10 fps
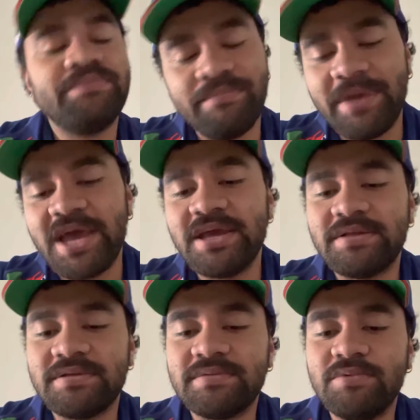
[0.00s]

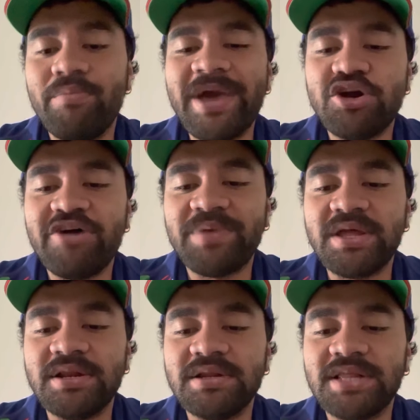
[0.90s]
may or may not have
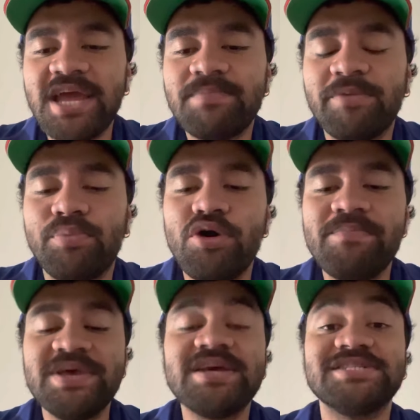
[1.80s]
been late, but
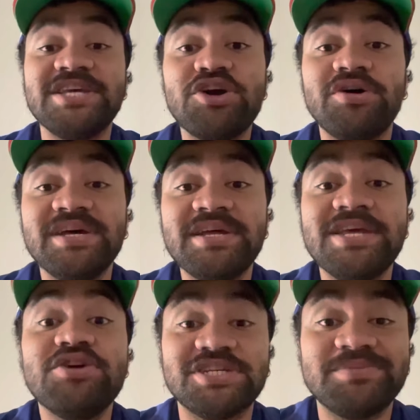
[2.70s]
point being is he got hit,
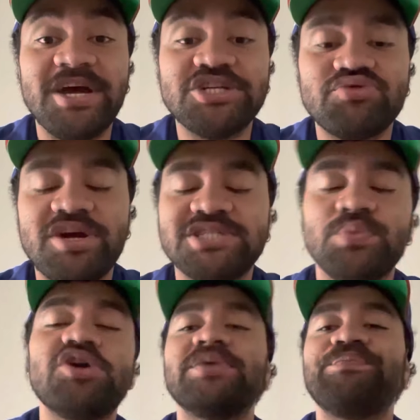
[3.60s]
he got smashed, right? So
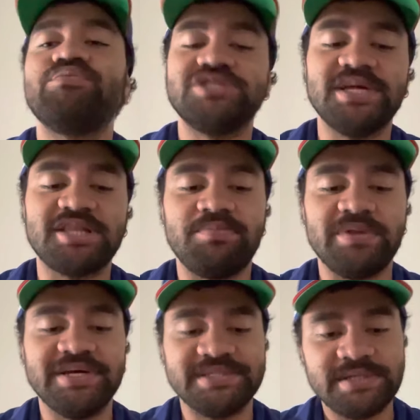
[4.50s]
we got to protect our
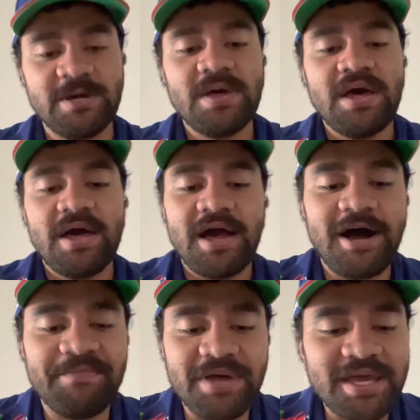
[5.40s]
players.
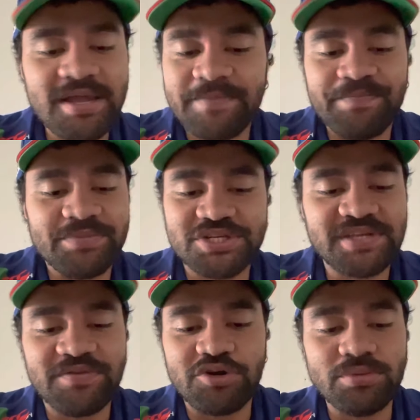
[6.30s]
Again,
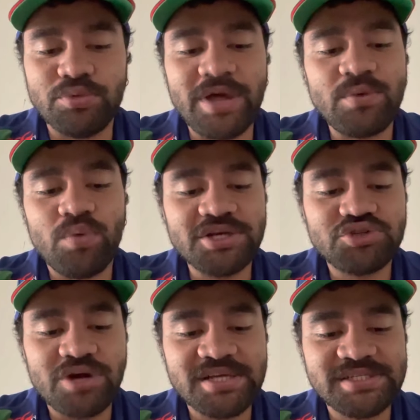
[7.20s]
just phenomenal. Had one
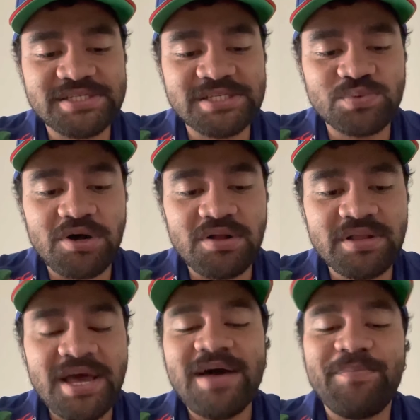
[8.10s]
try assist as
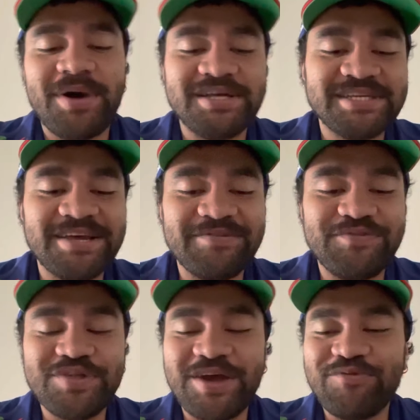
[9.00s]
well, passing it
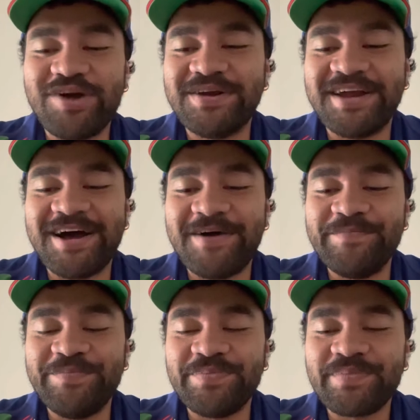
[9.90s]
through that
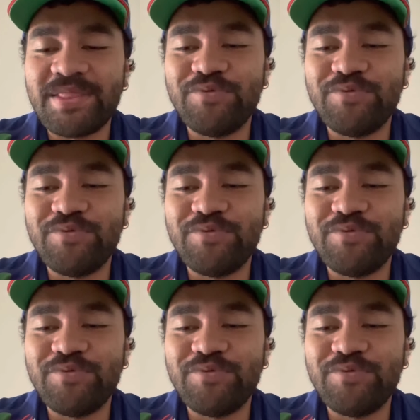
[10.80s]
run,